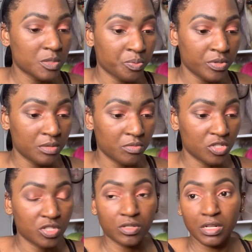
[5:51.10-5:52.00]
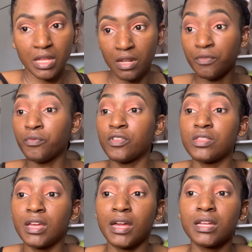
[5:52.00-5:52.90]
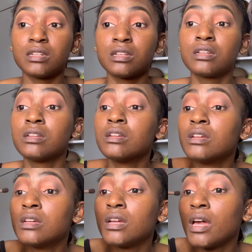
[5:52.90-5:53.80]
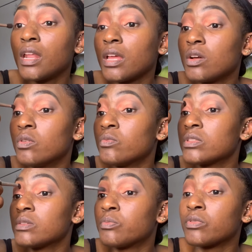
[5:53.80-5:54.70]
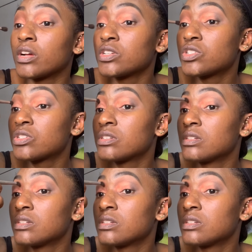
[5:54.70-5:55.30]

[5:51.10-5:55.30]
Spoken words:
pretty much it for that. And I go in with a brush